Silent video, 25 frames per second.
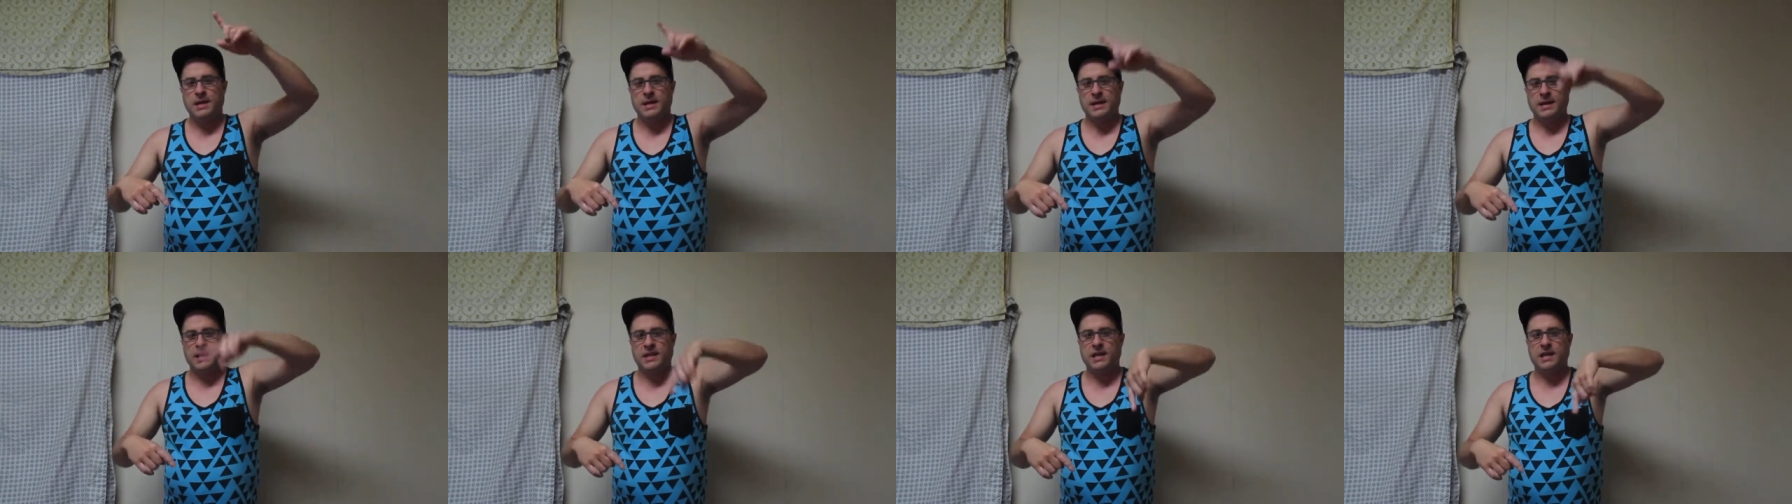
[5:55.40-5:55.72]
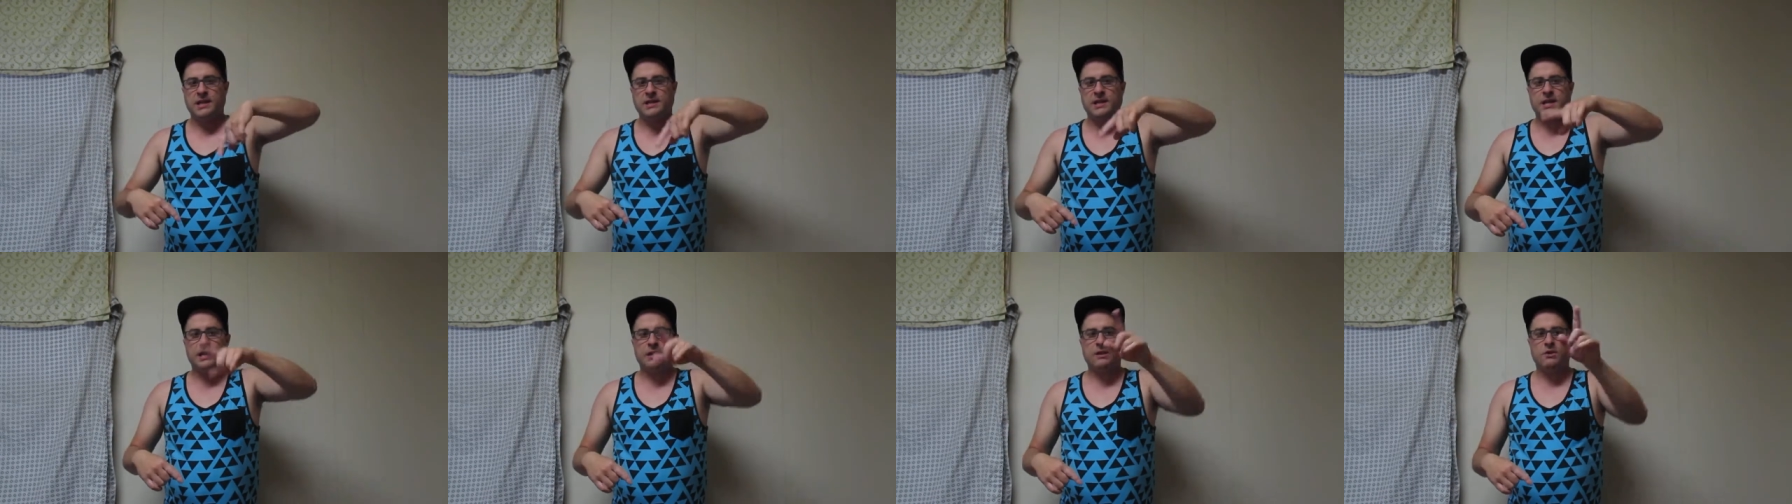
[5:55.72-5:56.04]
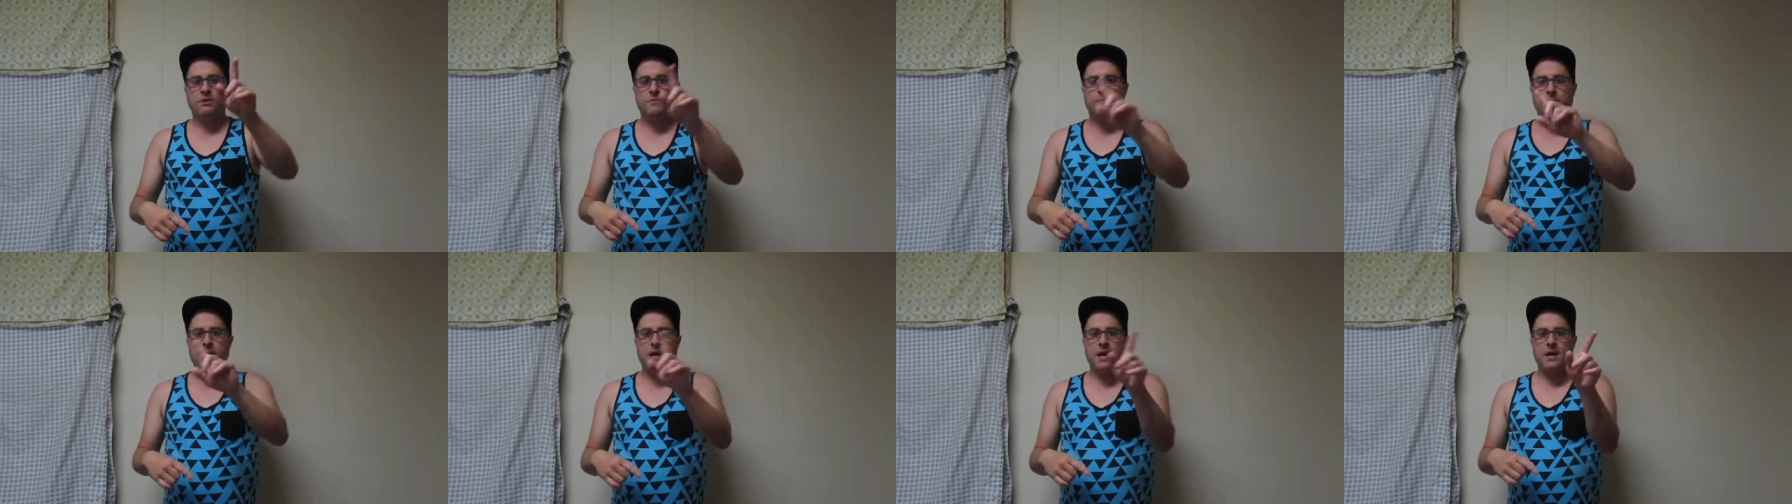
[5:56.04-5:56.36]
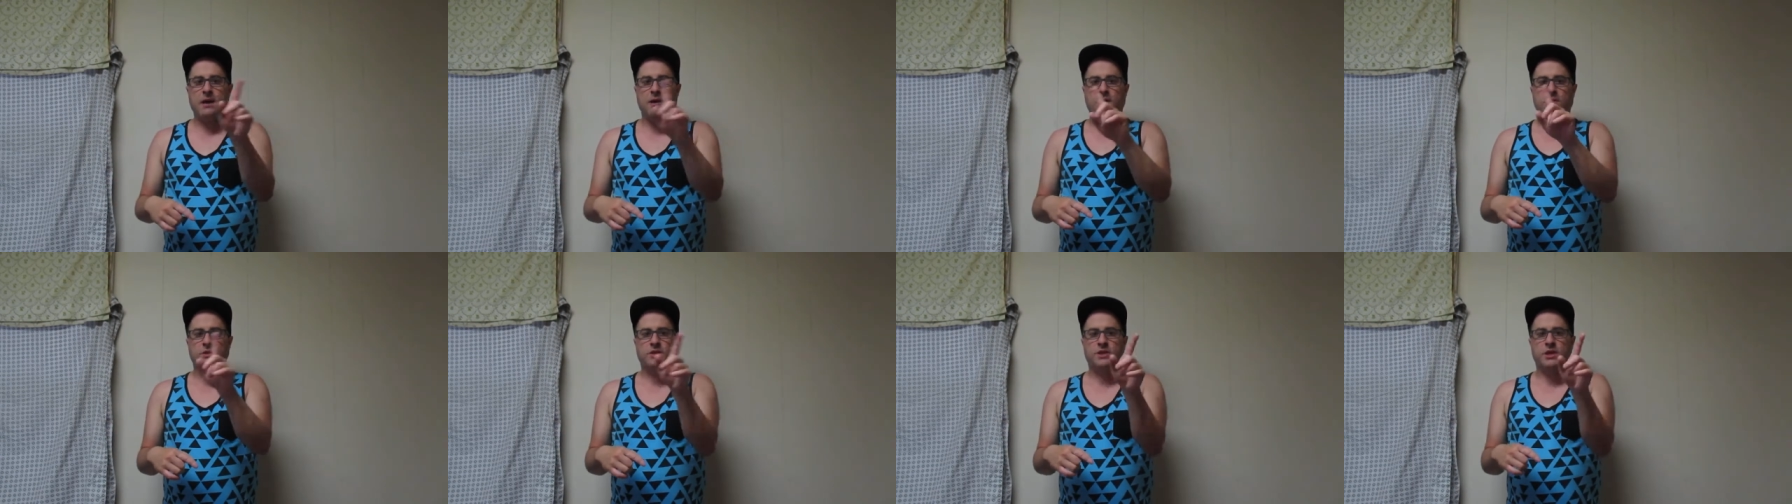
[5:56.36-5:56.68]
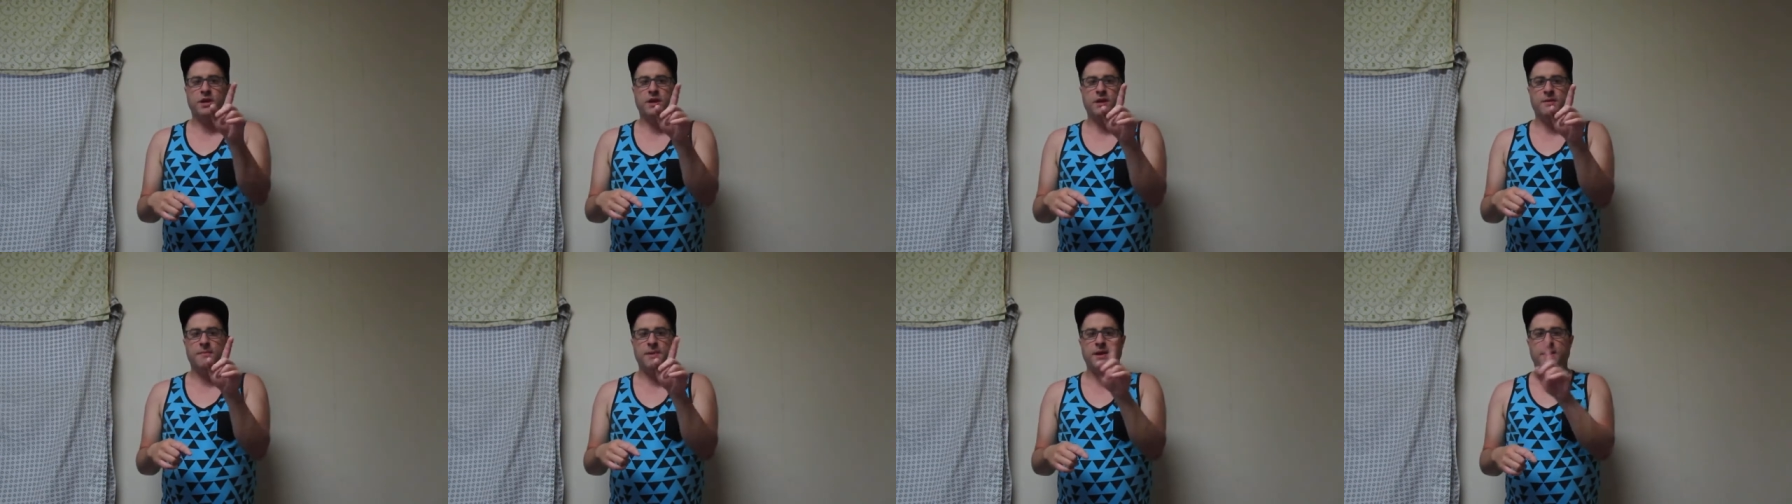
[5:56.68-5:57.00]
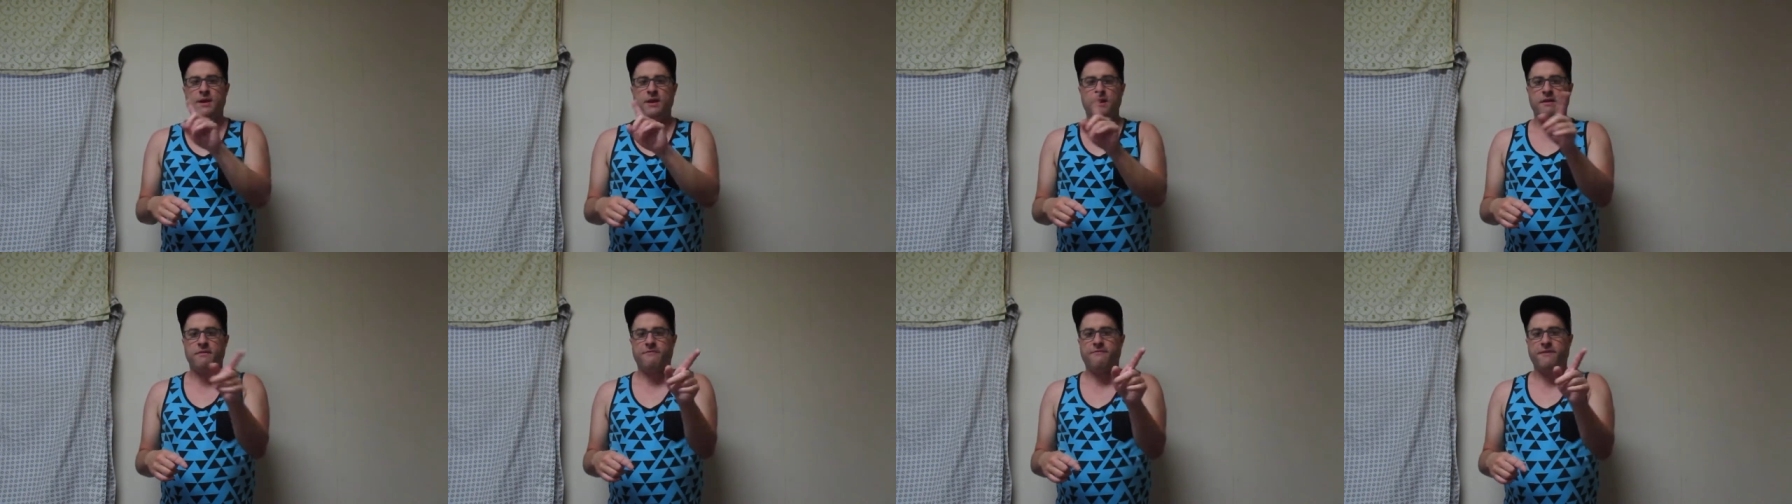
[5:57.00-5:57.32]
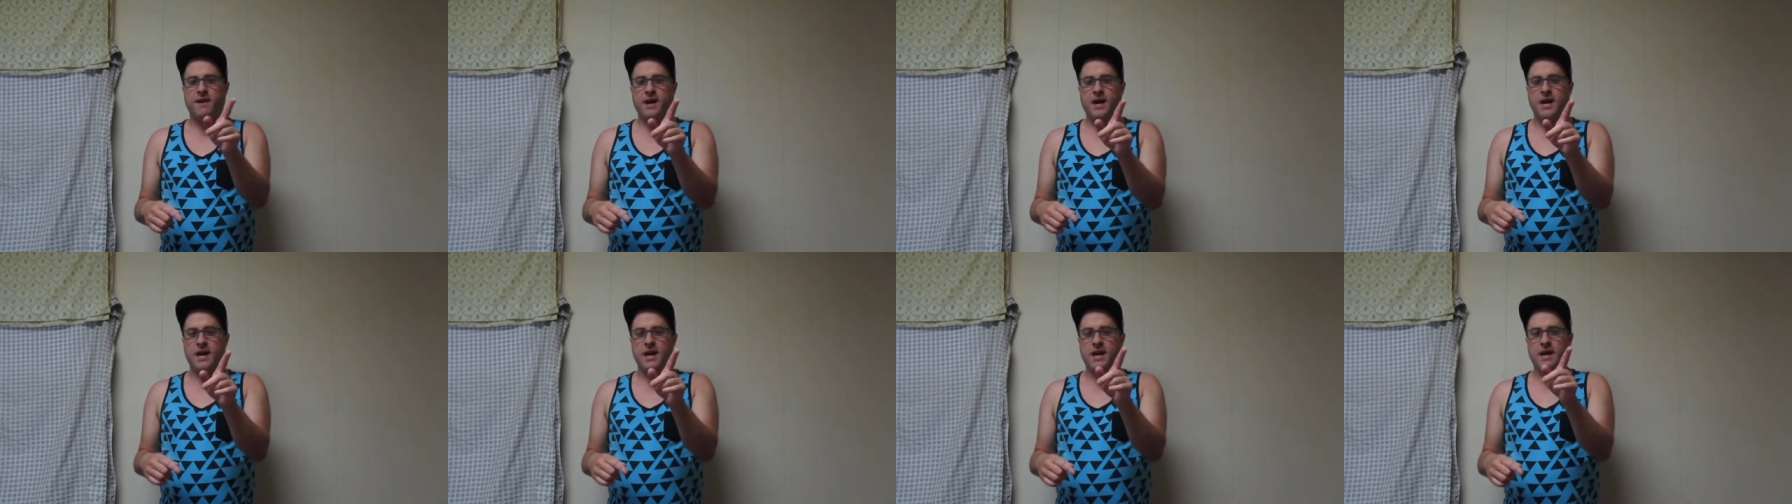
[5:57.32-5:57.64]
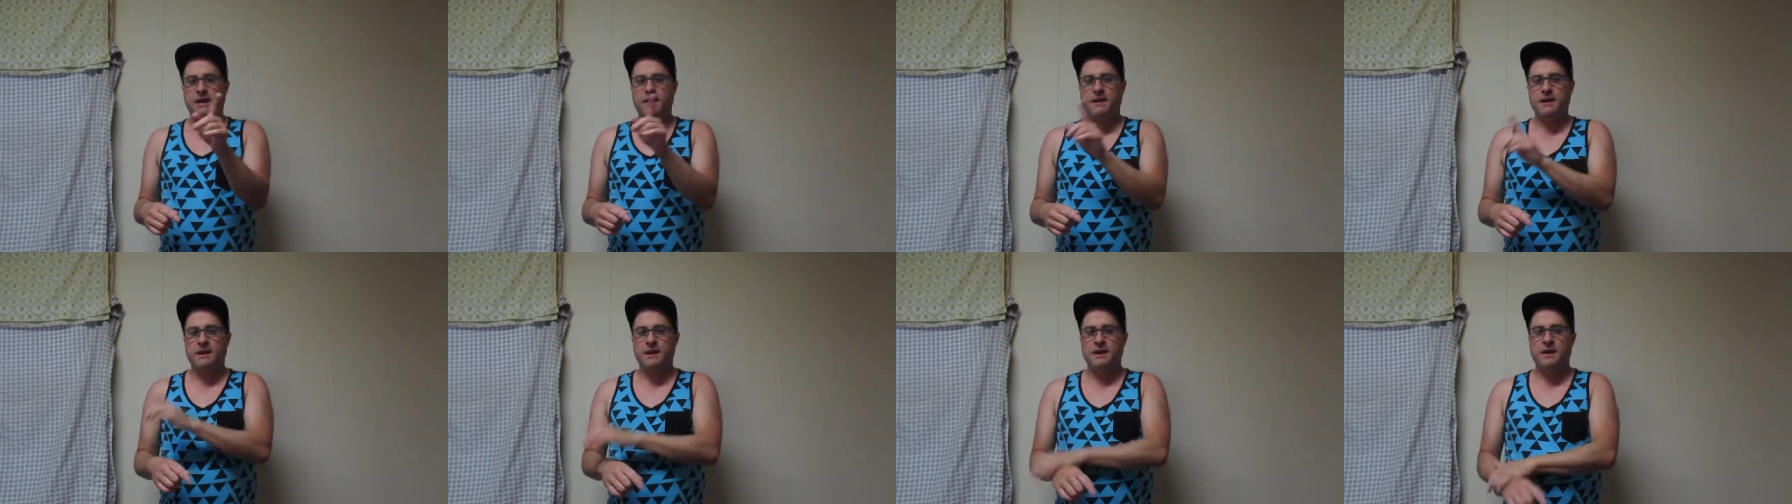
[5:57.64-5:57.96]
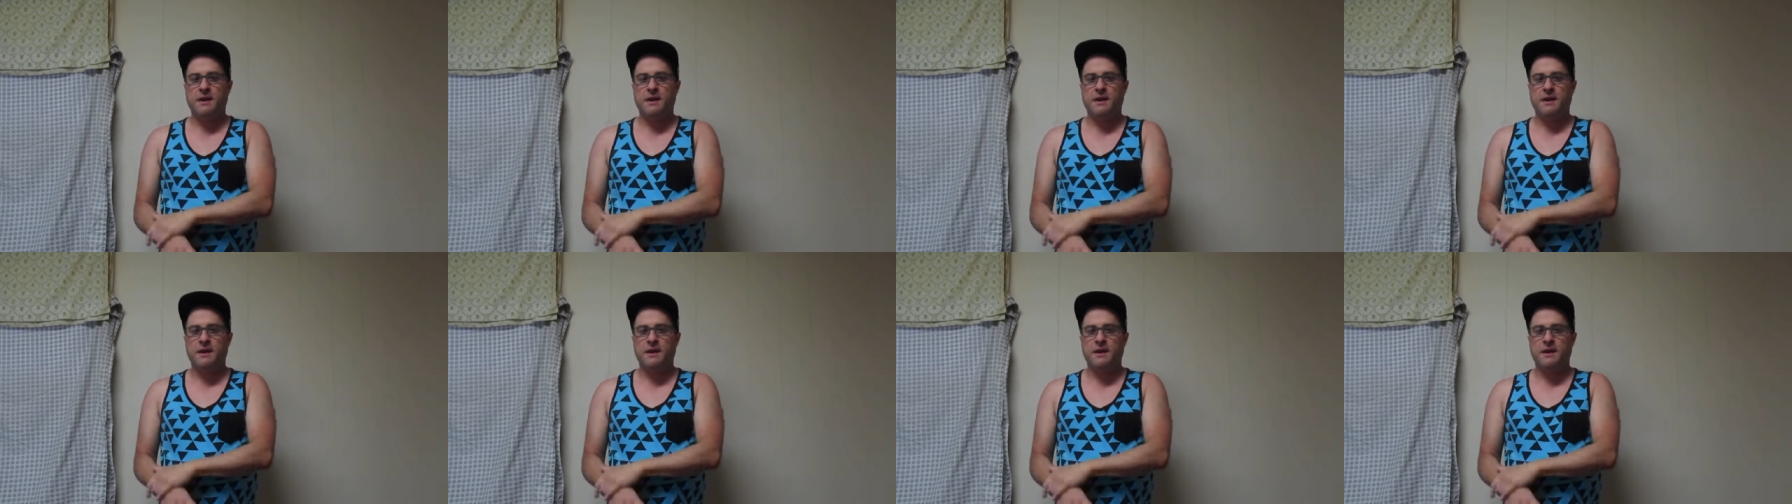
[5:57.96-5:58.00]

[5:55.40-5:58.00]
Click that little bell so you can be notified